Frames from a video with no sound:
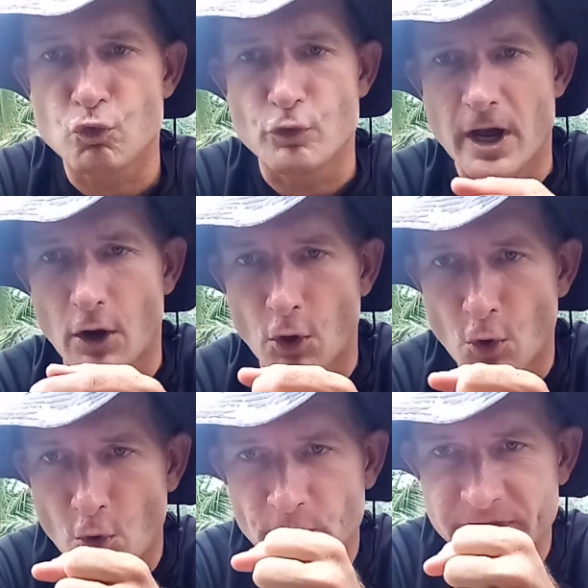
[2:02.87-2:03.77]
Now
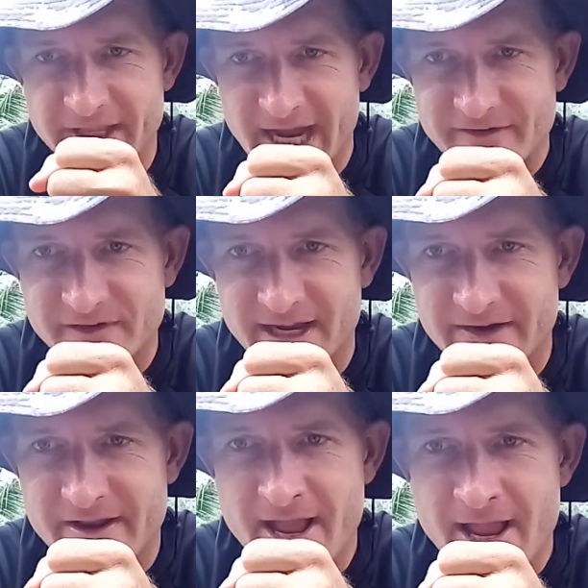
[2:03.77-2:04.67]
hold the dive
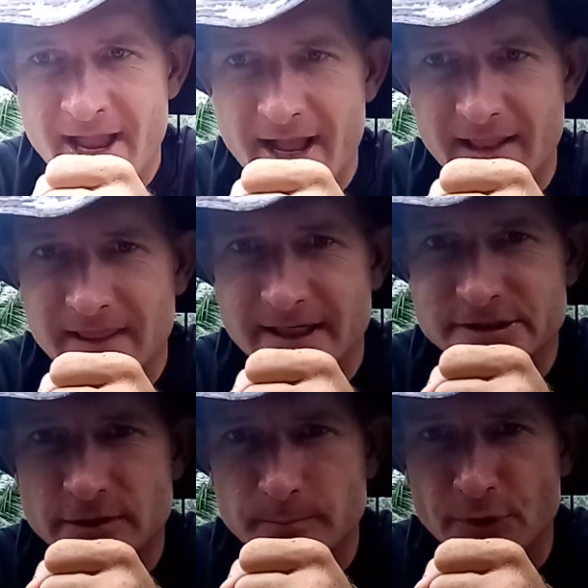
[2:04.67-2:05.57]
line and
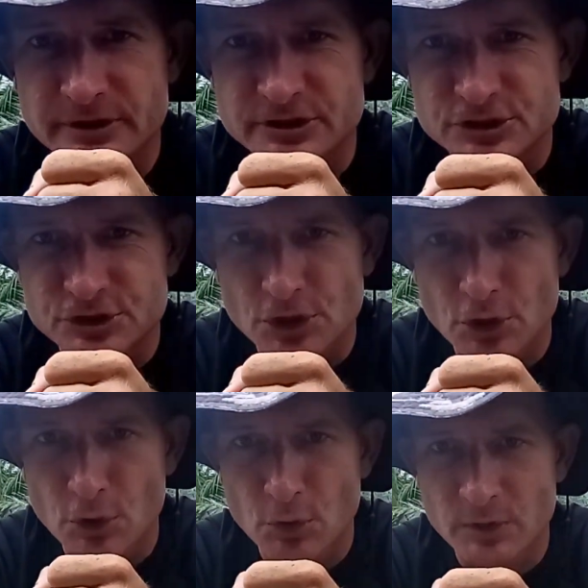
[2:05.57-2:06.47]
let your body
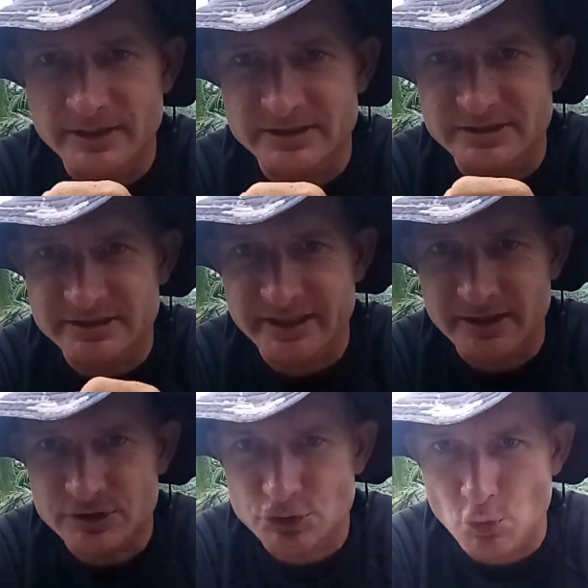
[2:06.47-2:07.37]
slowly
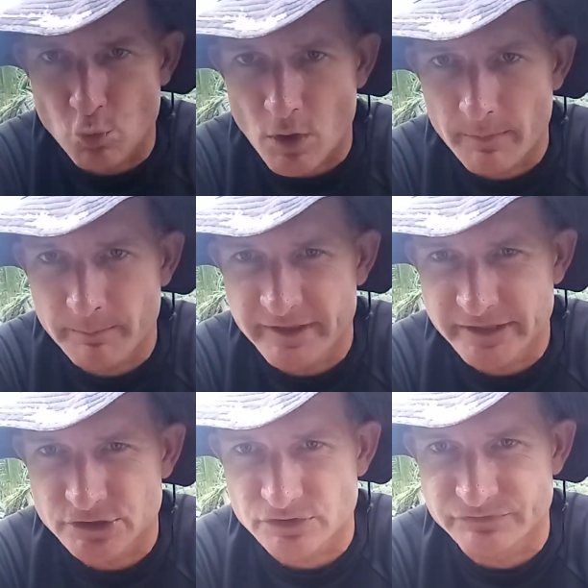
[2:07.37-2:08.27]
sink to one
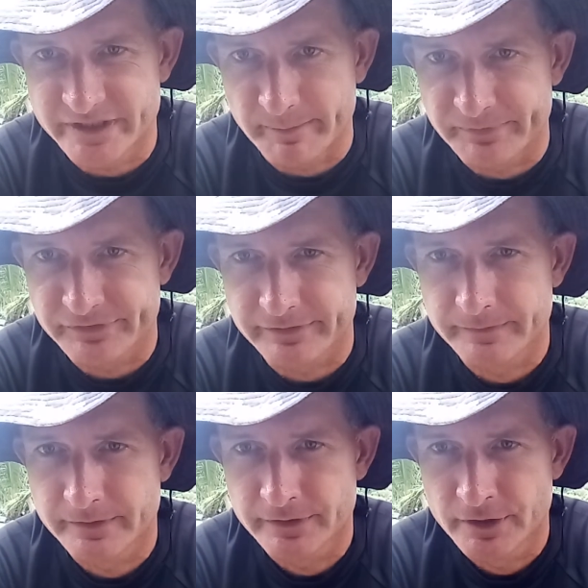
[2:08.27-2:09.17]
meter of depth.
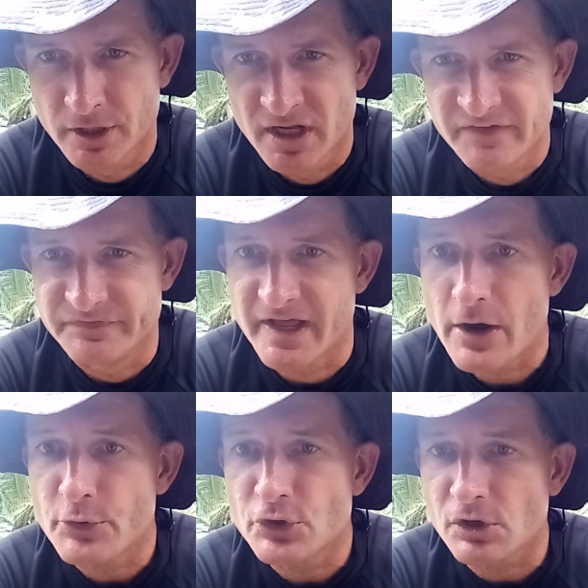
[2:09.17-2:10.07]

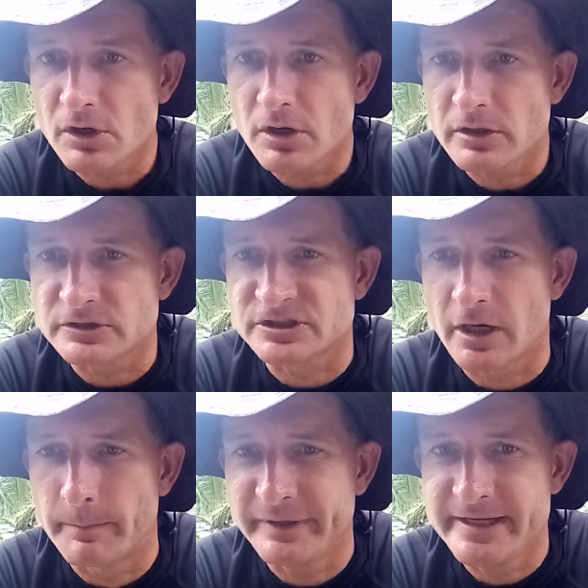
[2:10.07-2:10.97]
Now your lungs
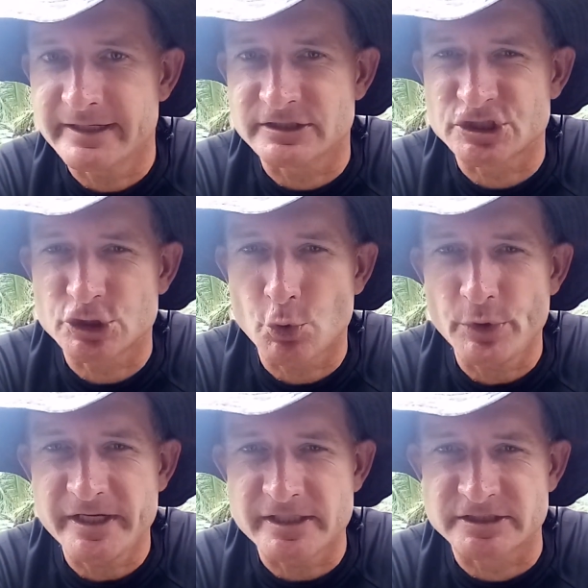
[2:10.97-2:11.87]
are being
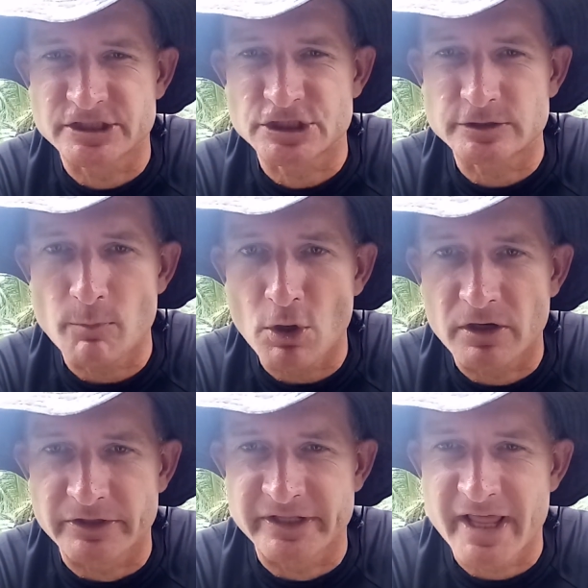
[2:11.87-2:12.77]
squeezed
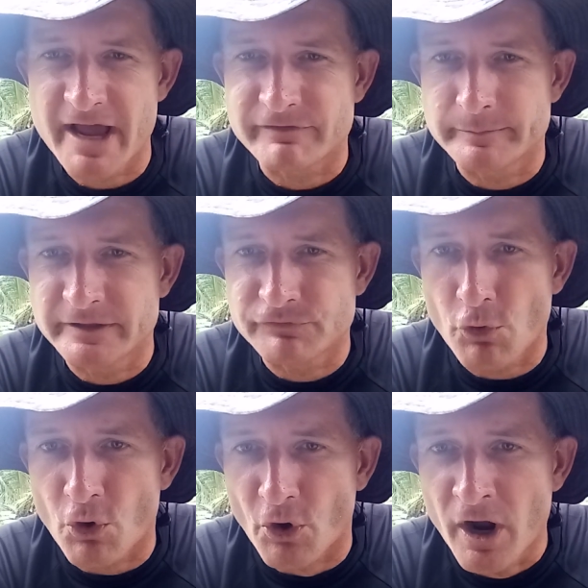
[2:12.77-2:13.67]
smaller than ever
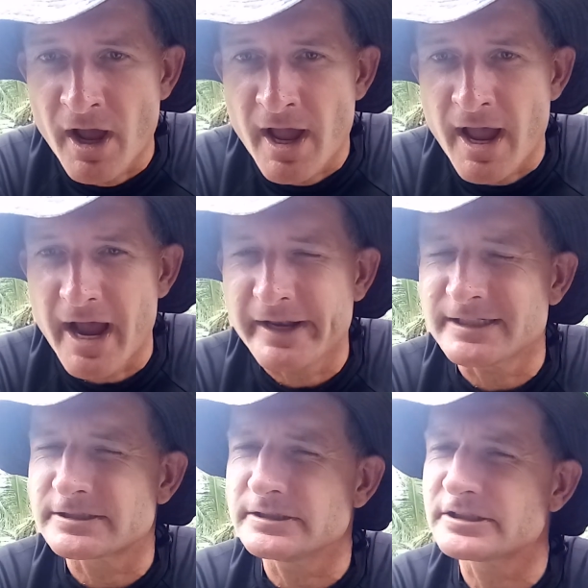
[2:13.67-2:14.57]
before and
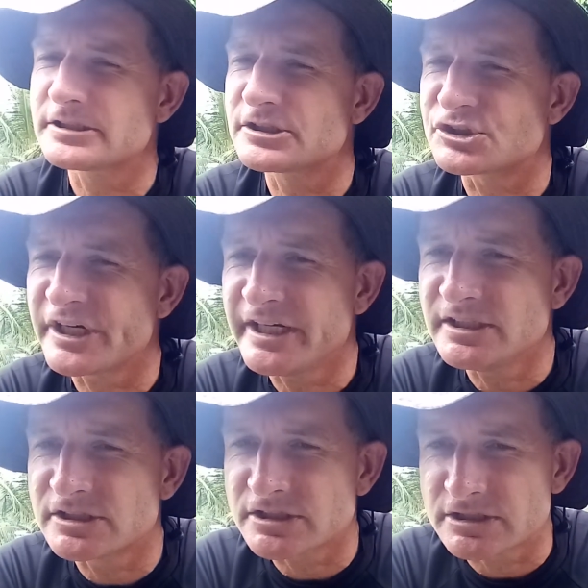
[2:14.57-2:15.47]
it's the
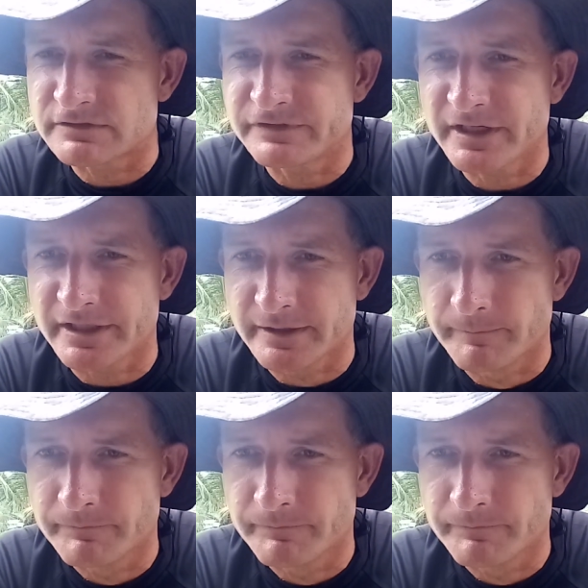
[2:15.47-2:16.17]
strangest feeling.